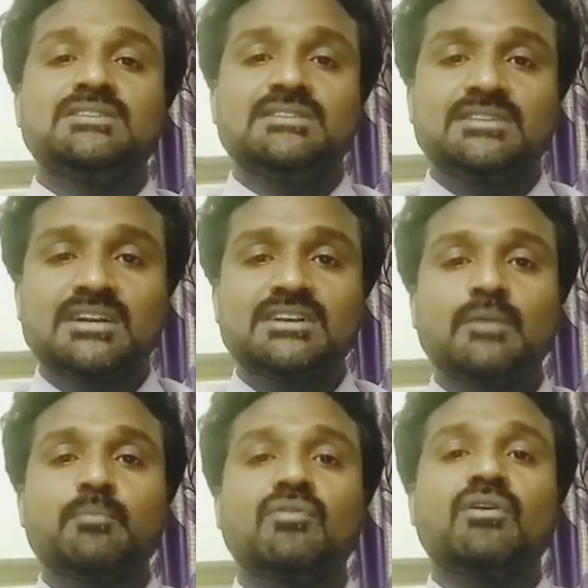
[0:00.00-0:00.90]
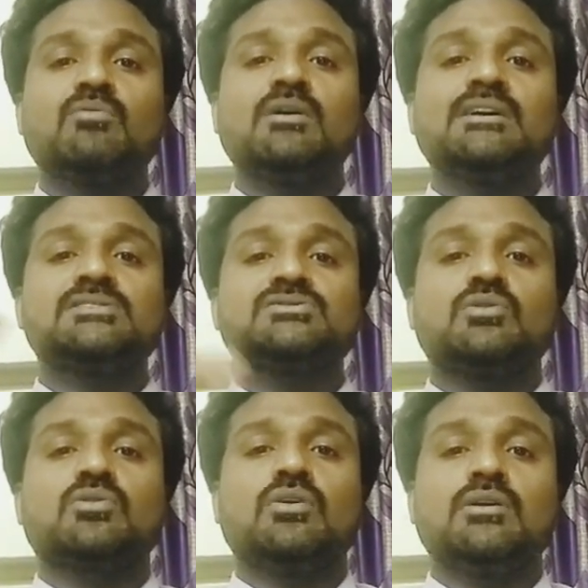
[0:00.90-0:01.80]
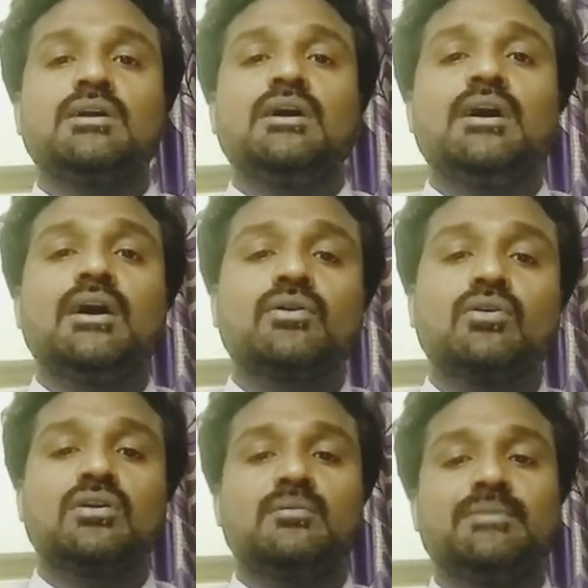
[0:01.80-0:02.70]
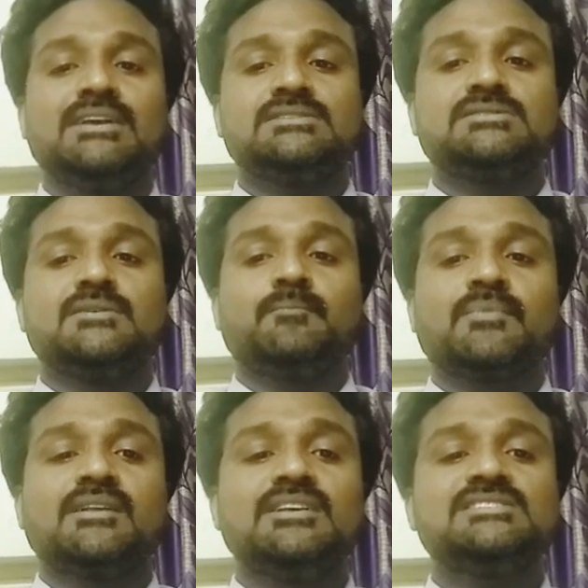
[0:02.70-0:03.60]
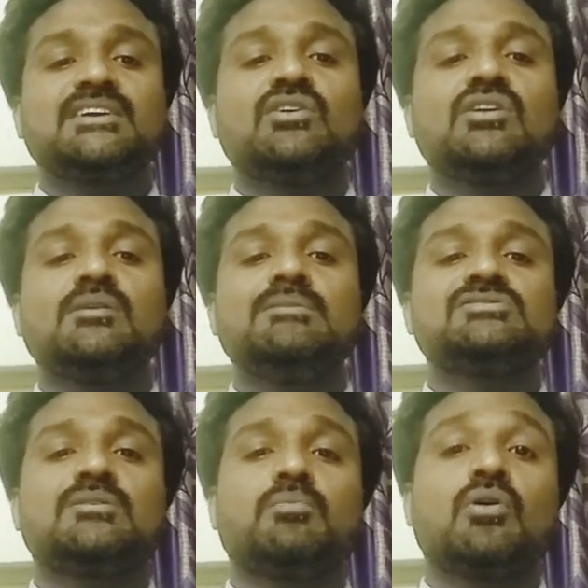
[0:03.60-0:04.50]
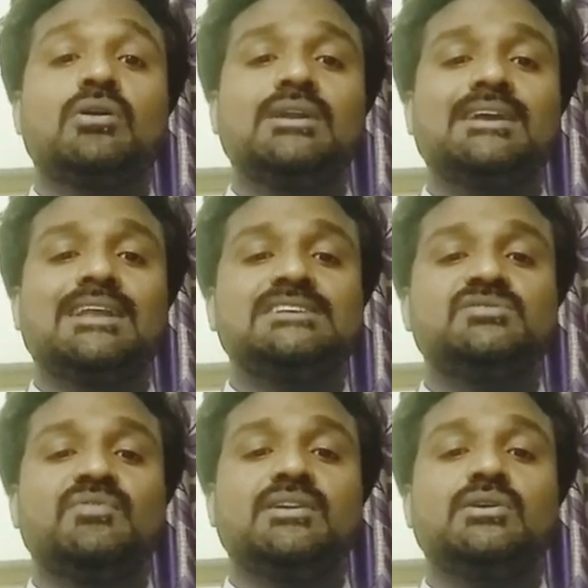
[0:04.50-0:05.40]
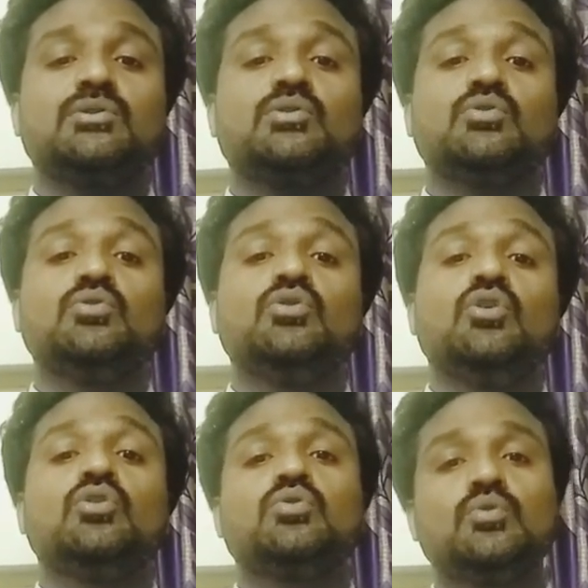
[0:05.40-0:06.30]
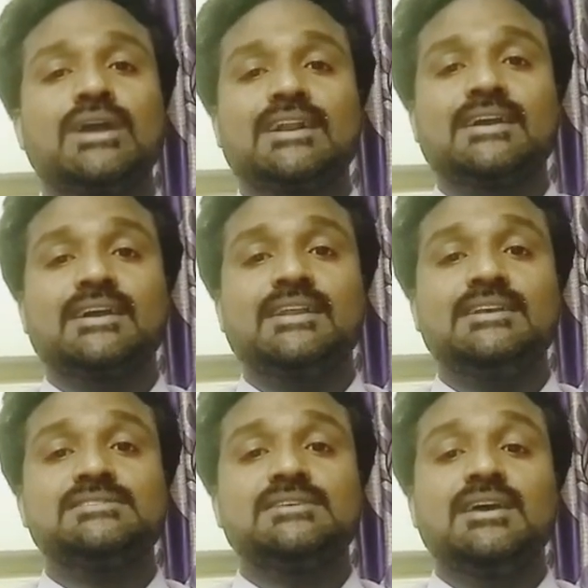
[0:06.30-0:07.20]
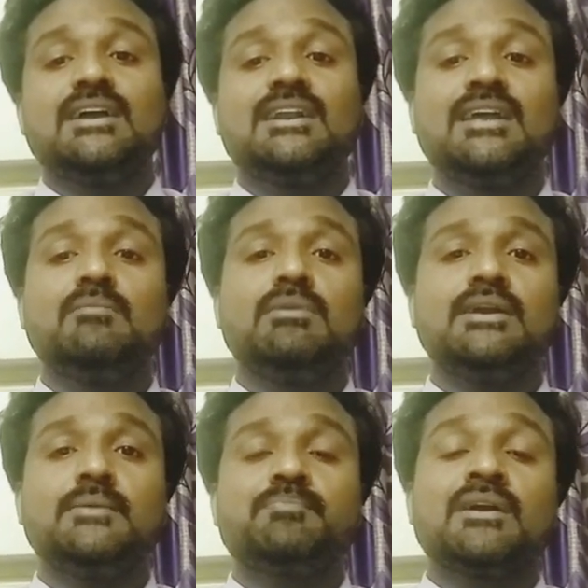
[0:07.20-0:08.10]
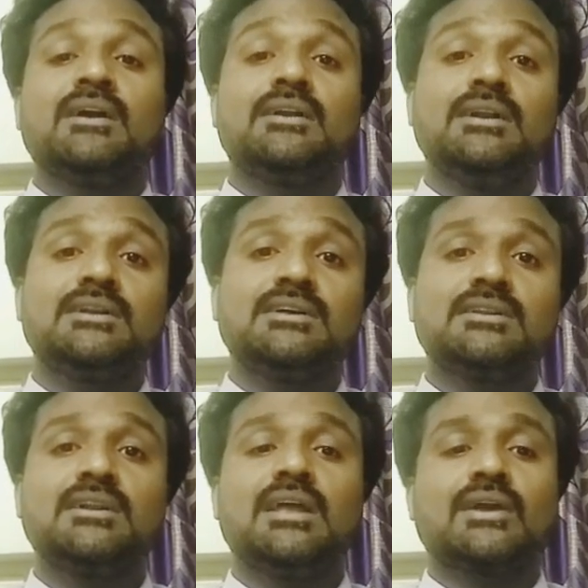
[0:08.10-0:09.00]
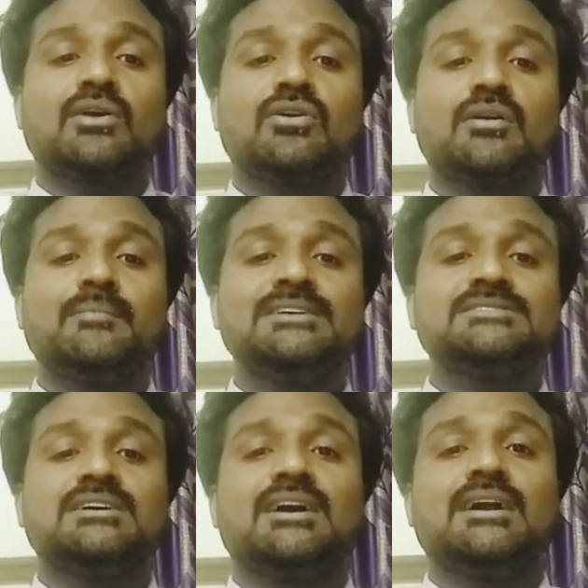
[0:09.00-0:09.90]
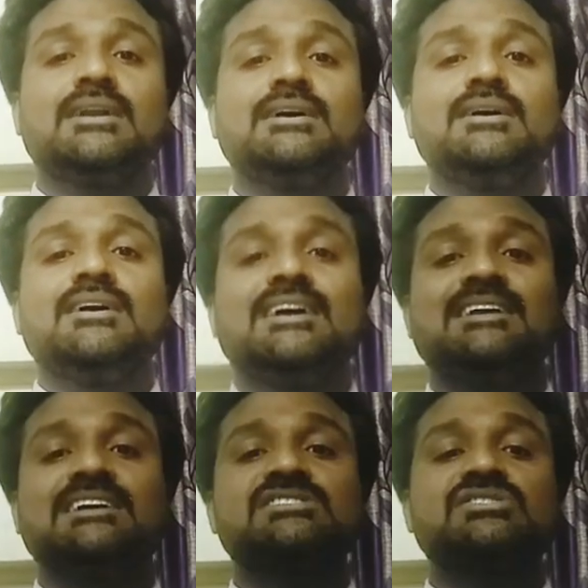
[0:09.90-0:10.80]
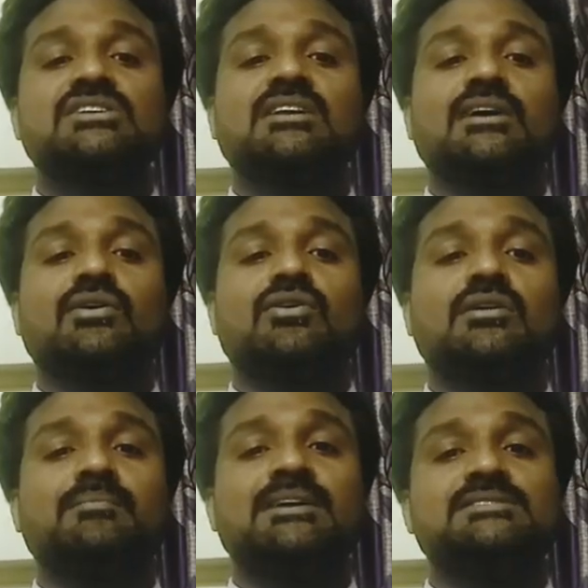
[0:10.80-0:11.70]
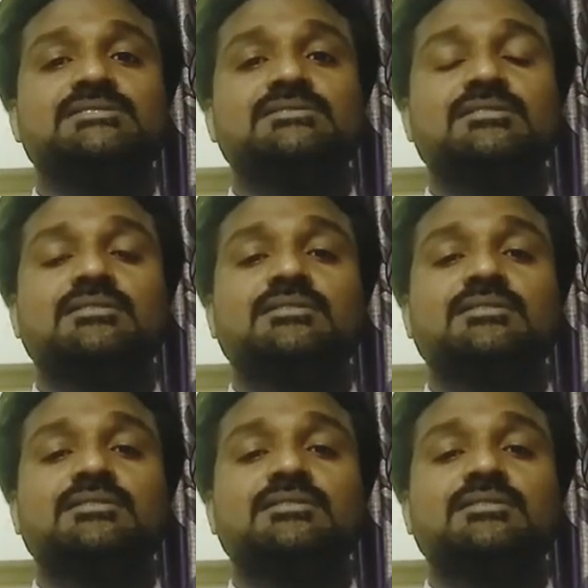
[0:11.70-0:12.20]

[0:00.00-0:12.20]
That type of advantages are called economies. These economies are broadly classified into 2 categories, namely internal economies and external economies.